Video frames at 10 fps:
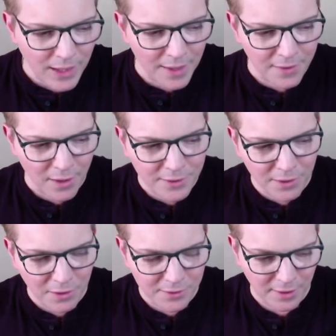Dark
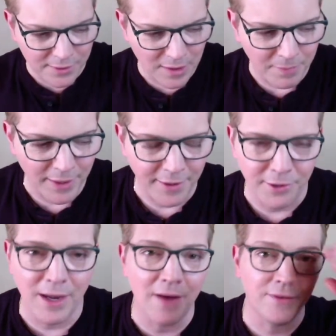circles aren't something that
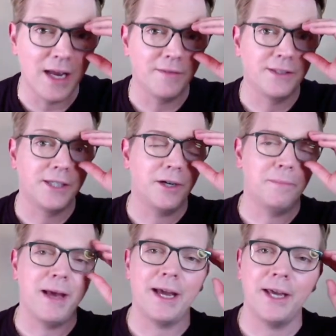you have to have staring
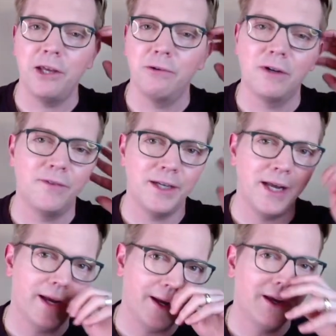back at you every
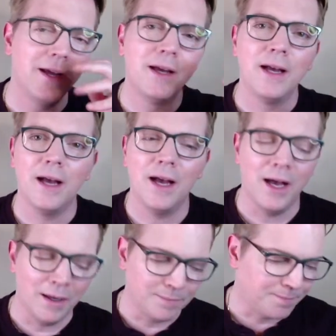day.
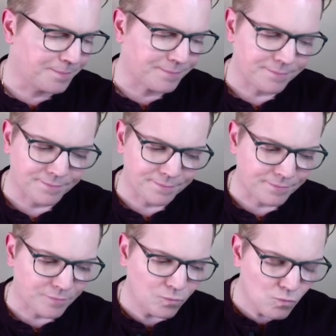Um,
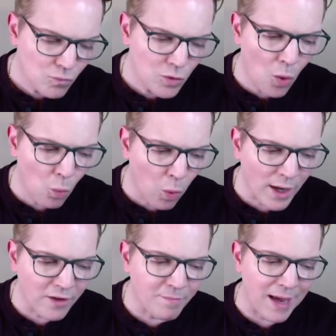
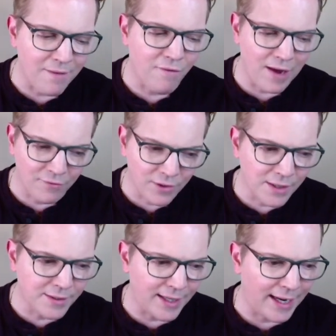one of my
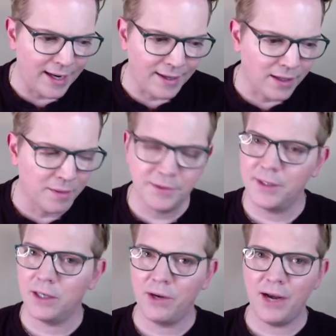favorites, and it comes in
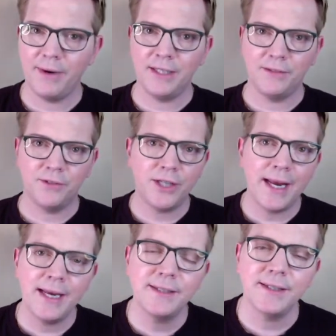a great range of
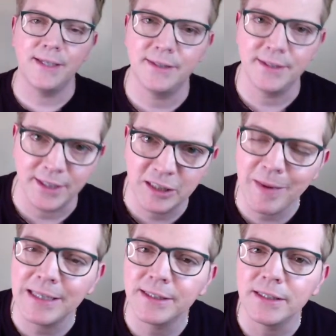shades, and it's
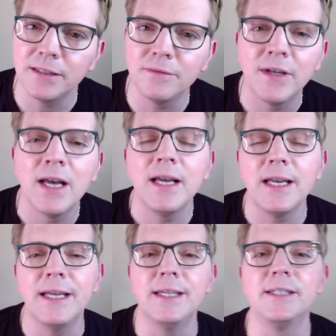inexpensive,
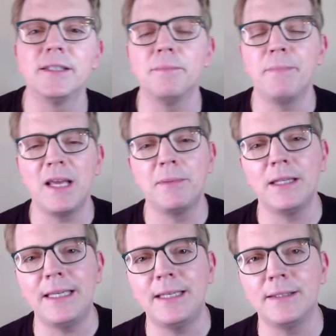is
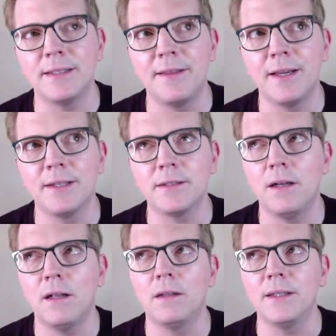Maybelline's, I think it's
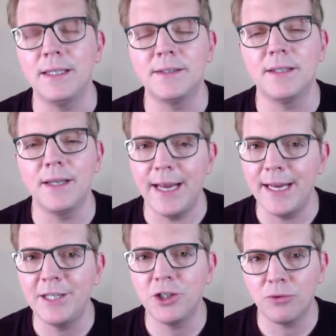called Instant
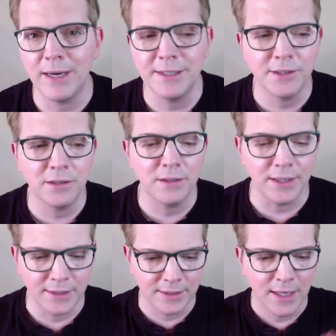Age Eraser.
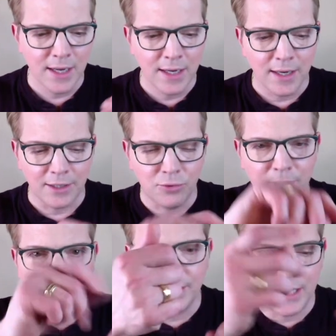It's a
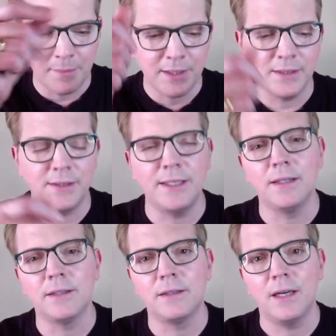twisty up
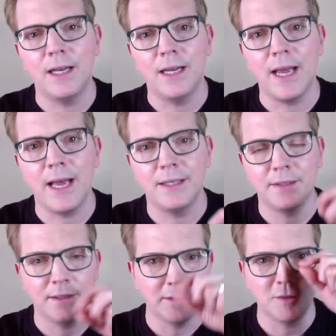concealer, and it has
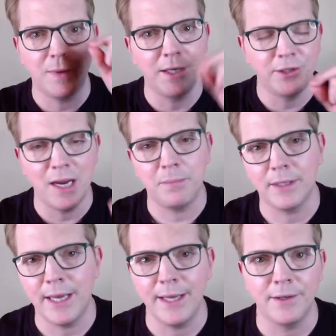a little sponge
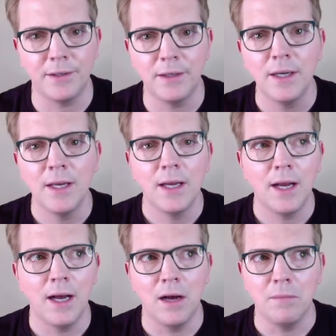applicator.
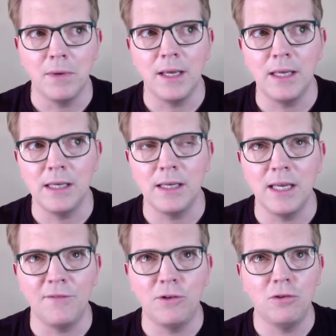Um,
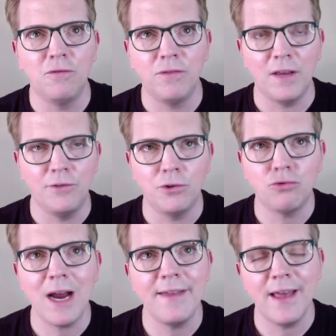if you if you
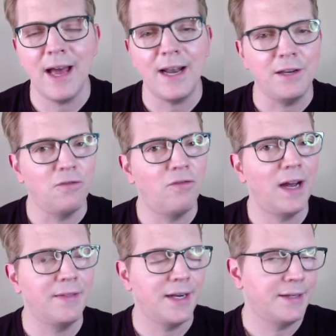try that and you
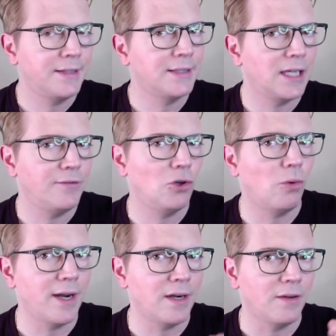find that it doesn't give you
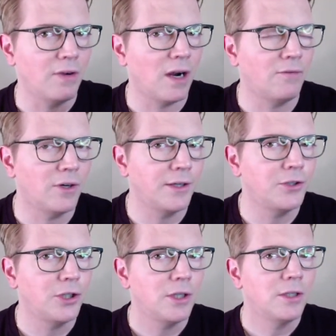quite enough
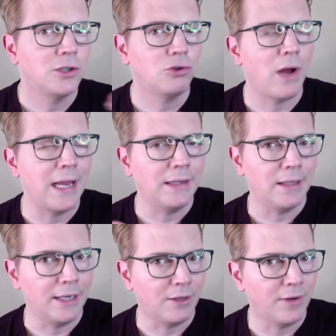coverage, try
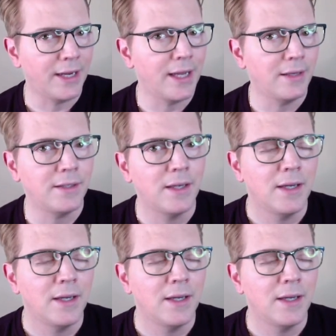layering it.